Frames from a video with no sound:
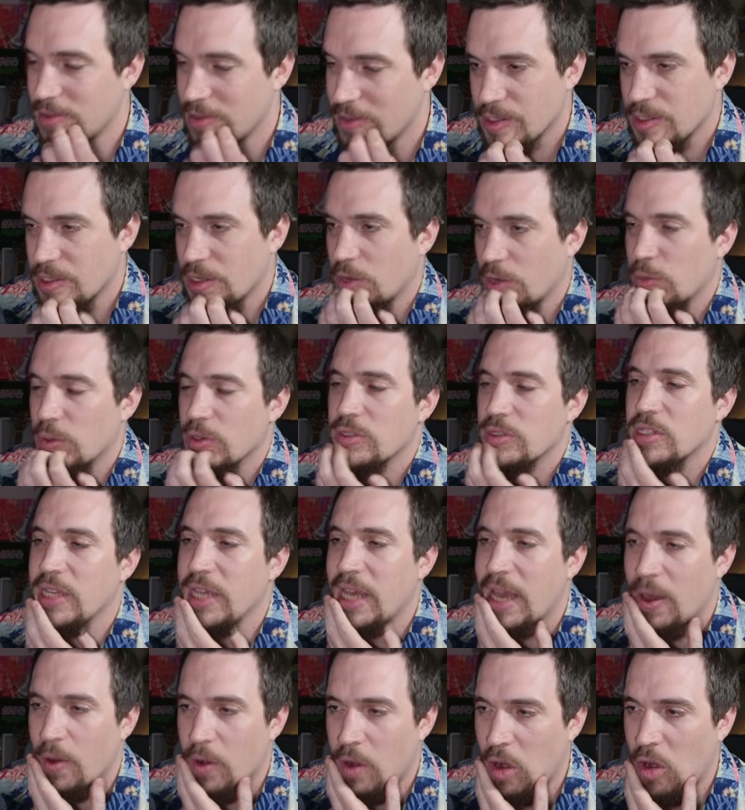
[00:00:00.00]
So we'll see
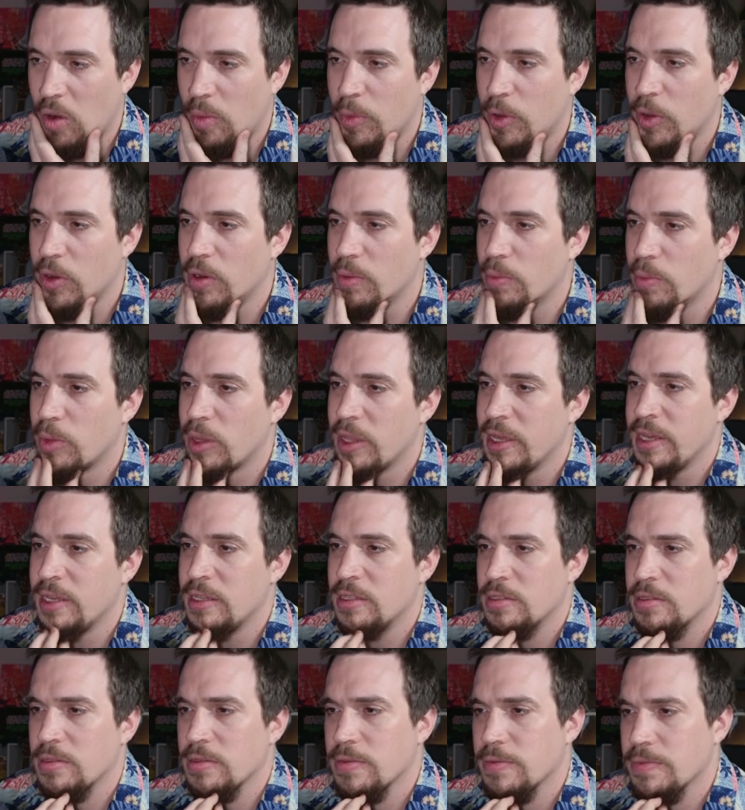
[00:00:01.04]
how our opponent
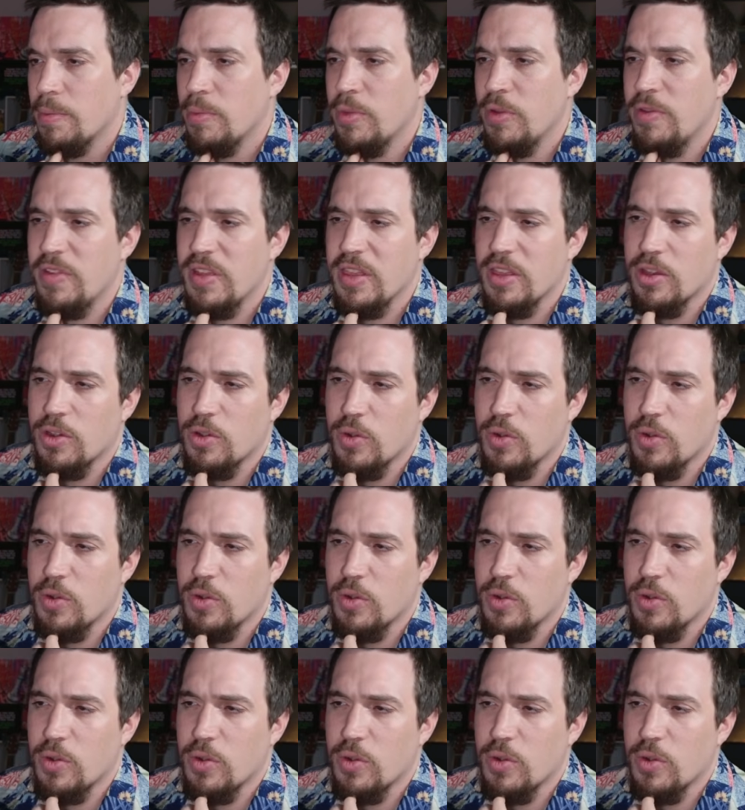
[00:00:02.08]
plays. Moving the